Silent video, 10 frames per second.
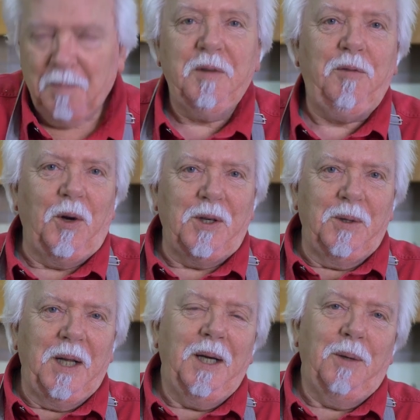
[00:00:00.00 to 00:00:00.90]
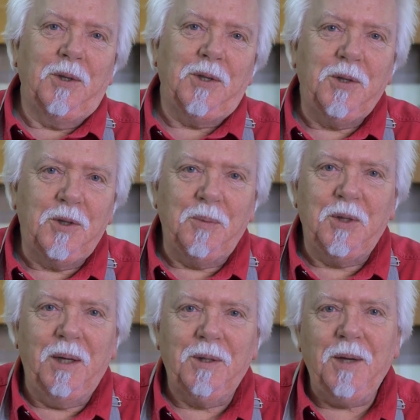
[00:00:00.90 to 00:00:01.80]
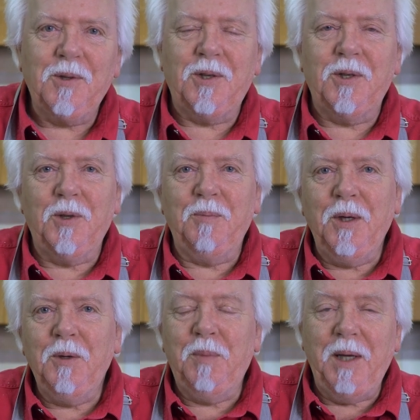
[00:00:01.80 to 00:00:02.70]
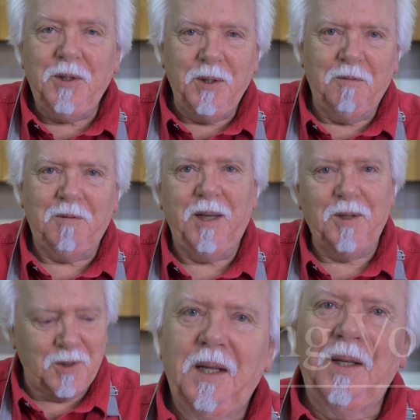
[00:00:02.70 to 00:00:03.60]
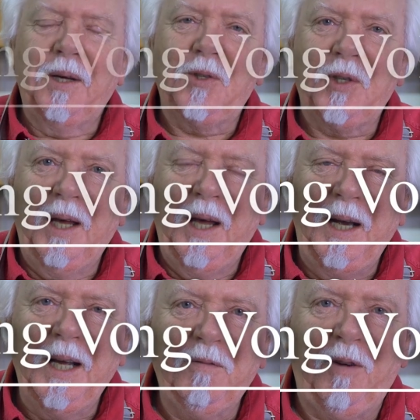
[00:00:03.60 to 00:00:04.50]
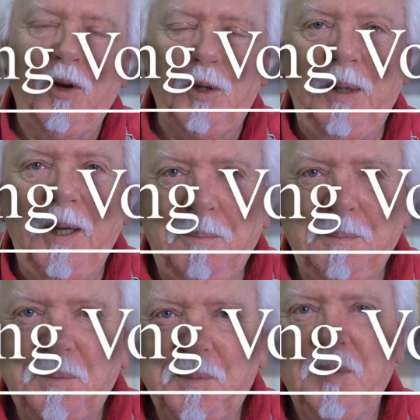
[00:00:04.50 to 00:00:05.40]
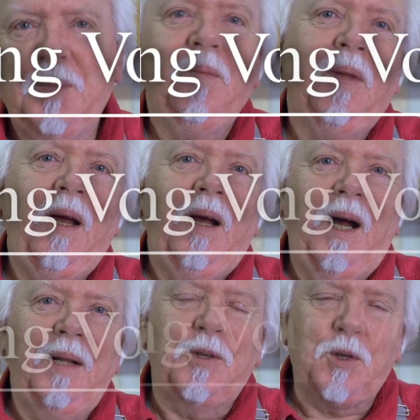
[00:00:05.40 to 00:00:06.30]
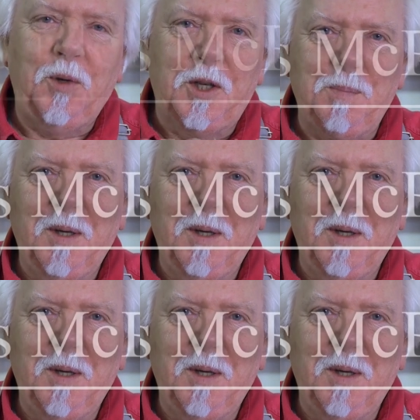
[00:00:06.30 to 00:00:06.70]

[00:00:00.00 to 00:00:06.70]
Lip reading: Before I do that, I want to do some shout-outs to some new Patreon fans. There's Henning Volkmer, and there's Chris